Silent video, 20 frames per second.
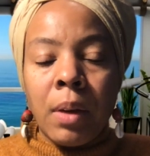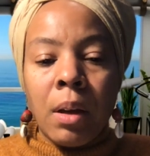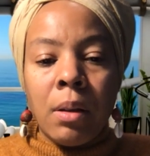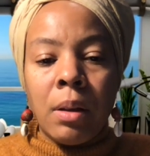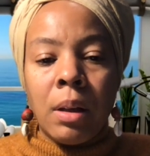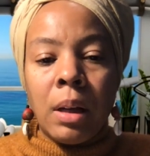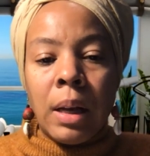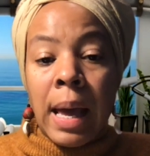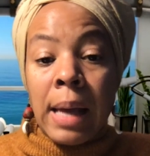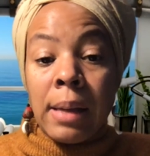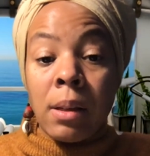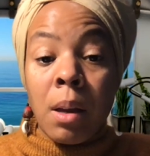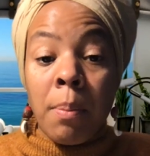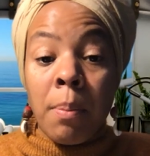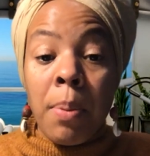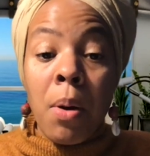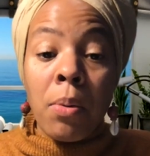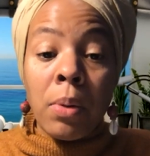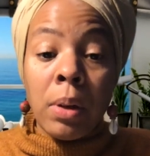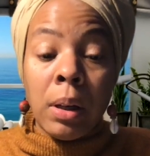the last
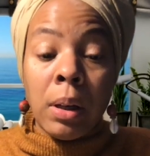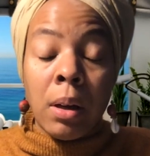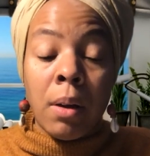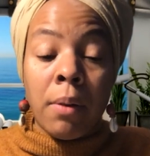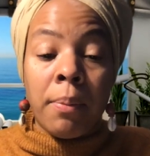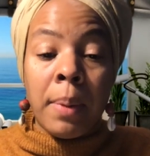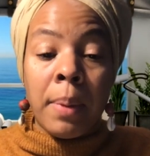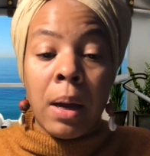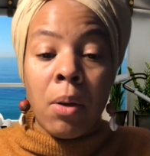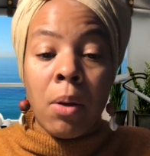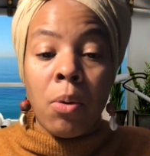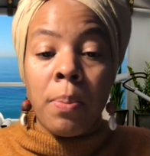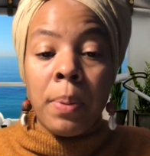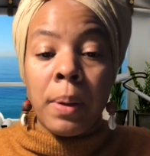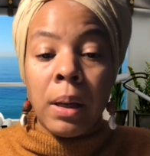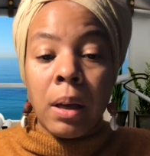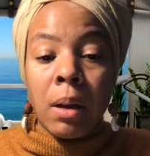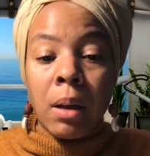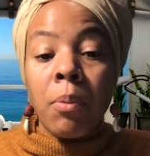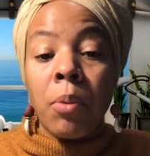component of my
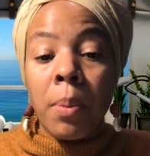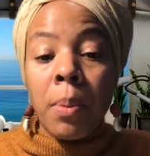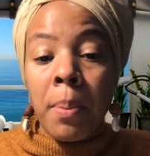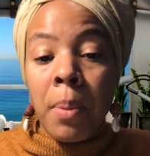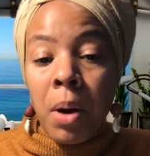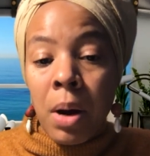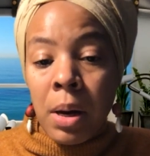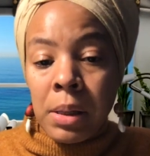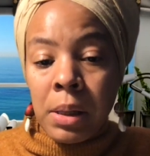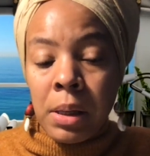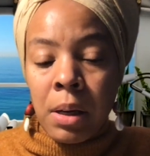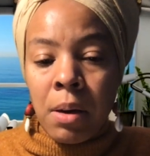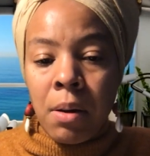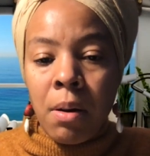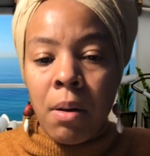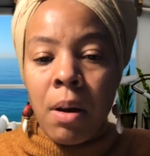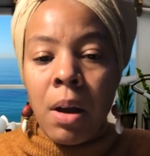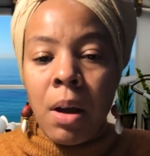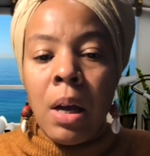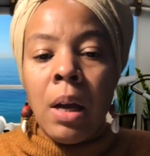opening remarks
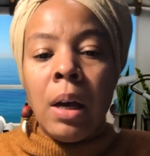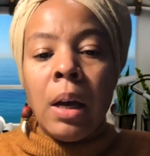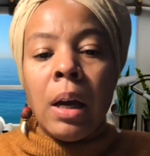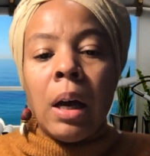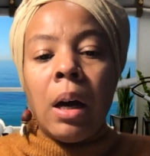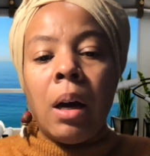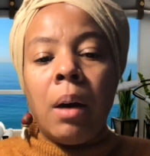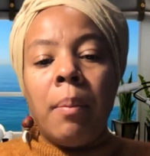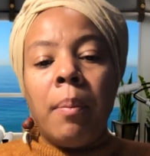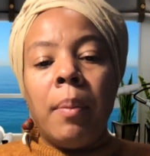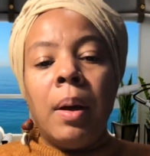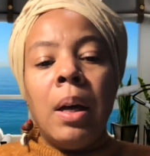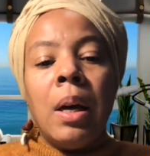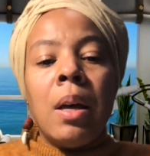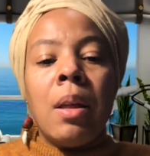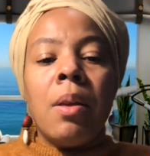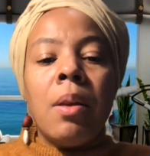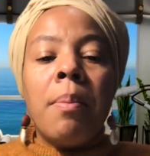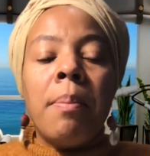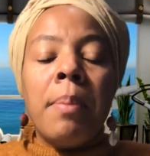here,
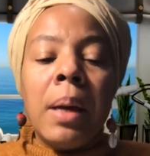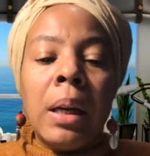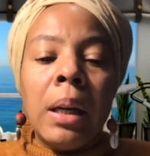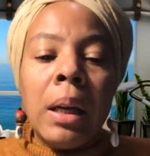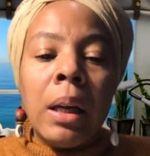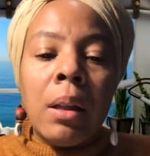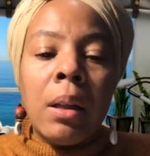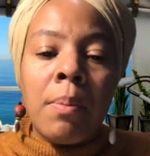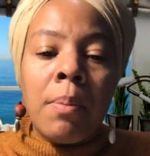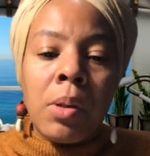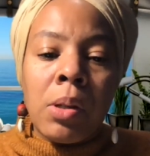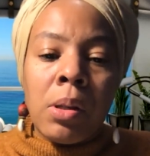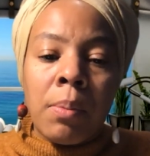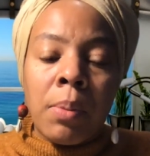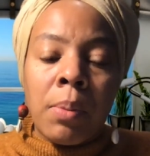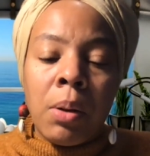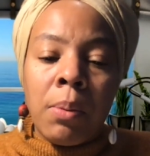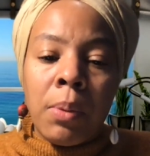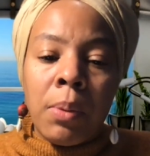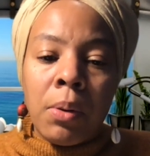there are many in the Muslim
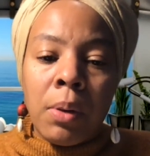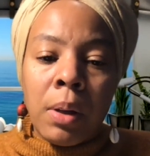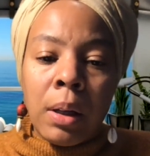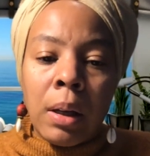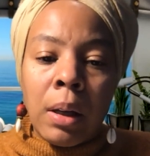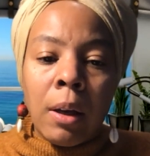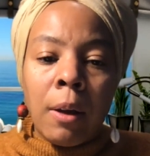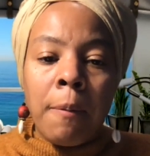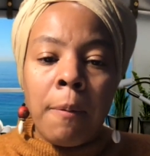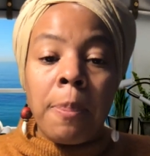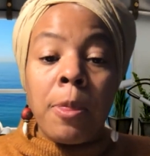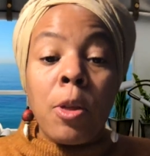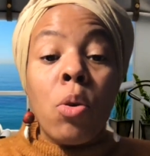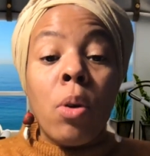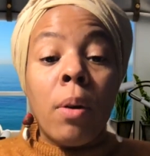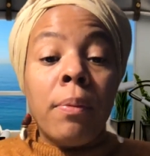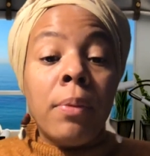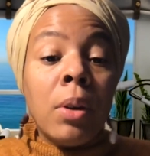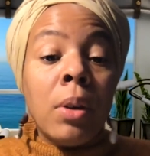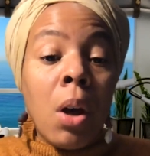community who
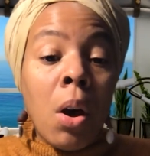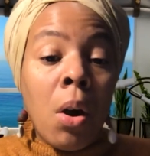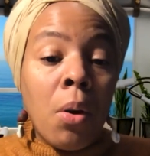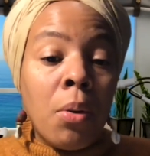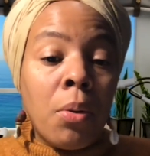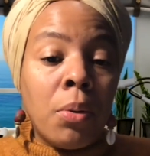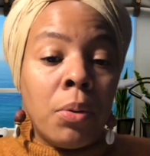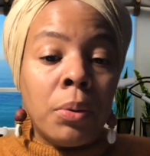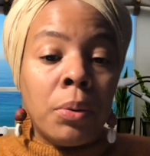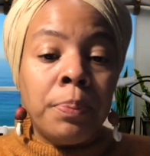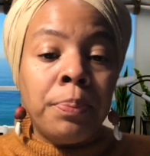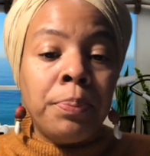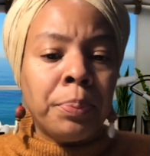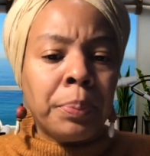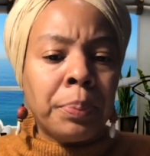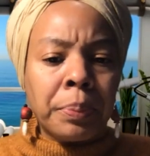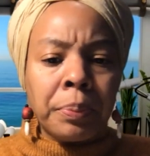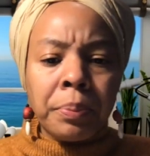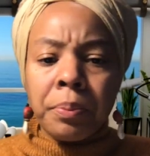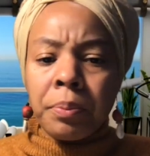have known,
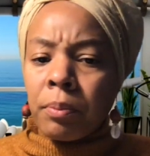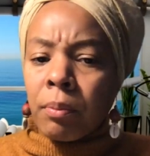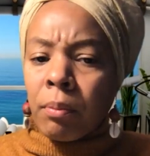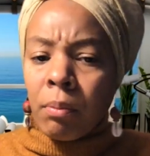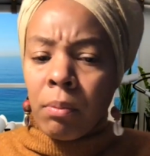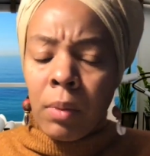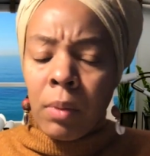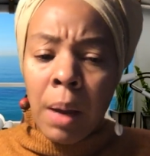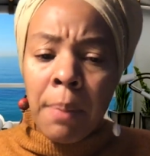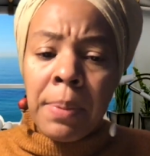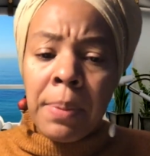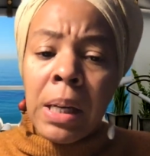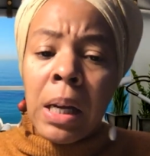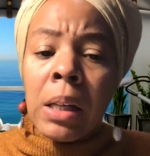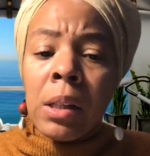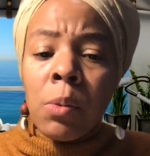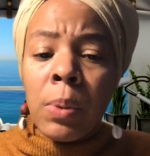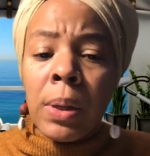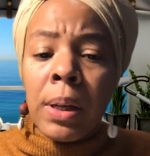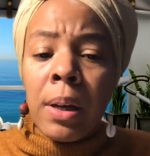
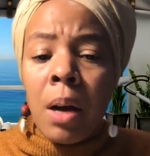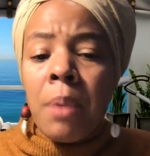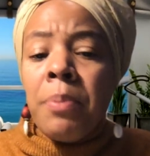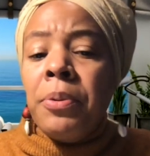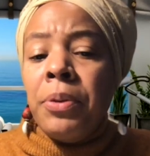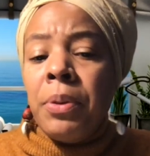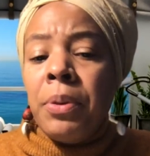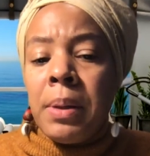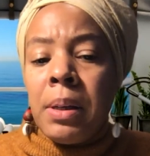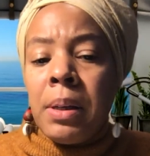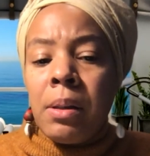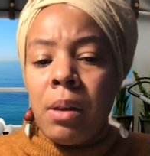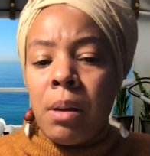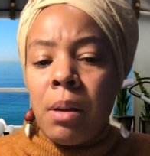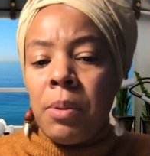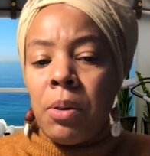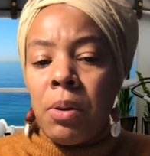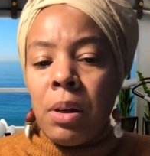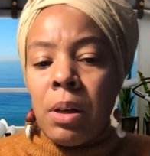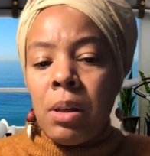because we come from these
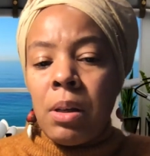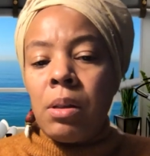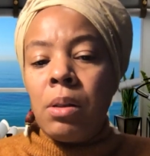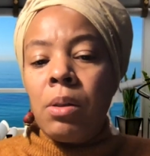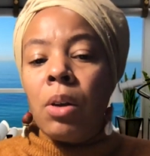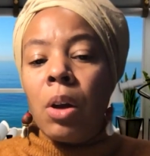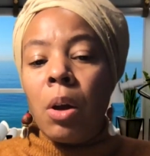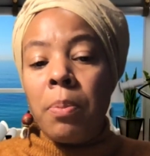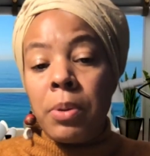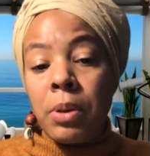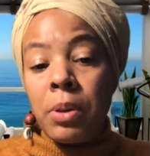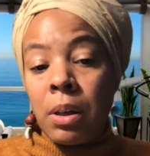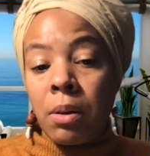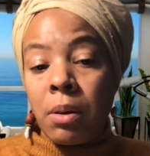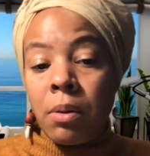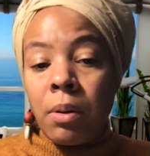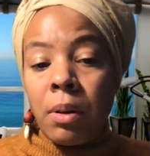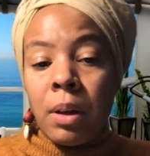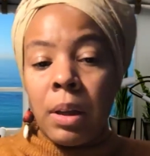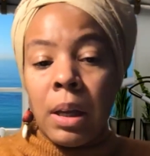communities,
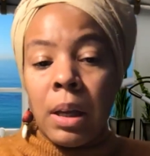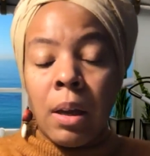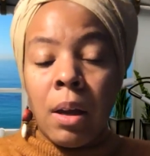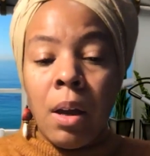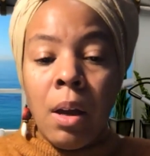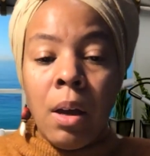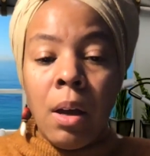particularly,